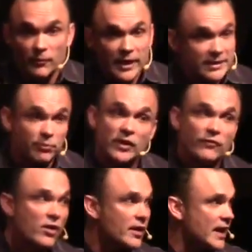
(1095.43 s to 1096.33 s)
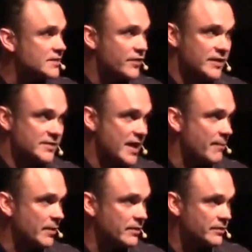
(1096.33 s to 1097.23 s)
we get to pray for all kinds of things to
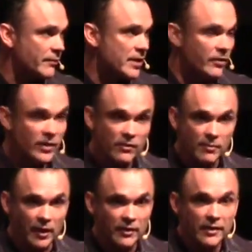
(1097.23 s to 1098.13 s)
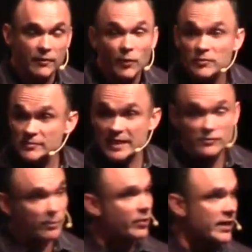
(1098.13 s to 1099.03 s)
happen that we don't know about.
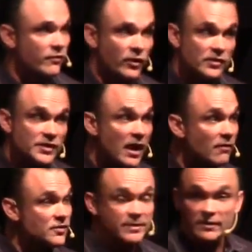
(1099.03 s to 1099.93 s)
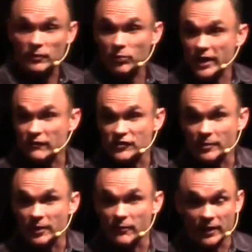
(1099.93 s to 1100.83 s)
Sometimes we're praying for ourselves. Sometimes we're praying for
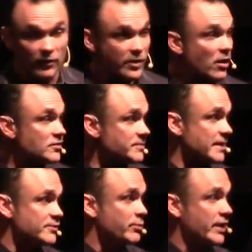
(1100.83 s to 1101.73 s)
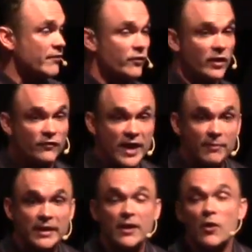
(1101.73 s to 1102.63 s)
somebody we don't know. Sometimes we're praying for our
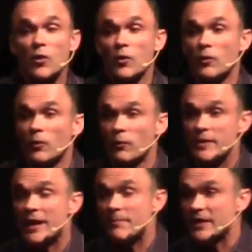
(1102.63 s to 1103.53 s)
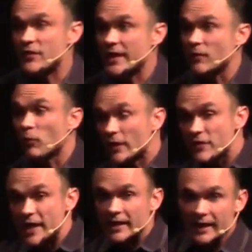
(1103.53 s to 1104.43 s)
family. We might be thinking one
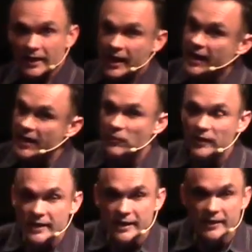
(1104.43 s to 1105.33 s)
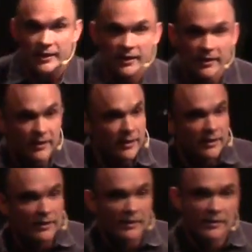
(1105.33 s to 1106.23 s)
thing like, God, I really need
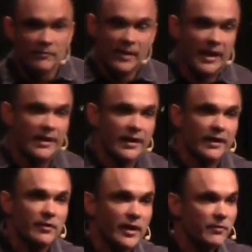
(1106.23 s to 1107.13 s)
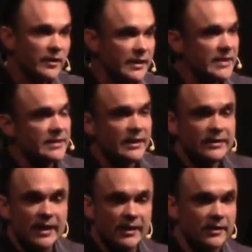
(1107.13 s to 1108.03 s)
to
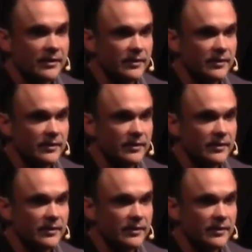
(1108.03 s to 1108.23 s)
get that.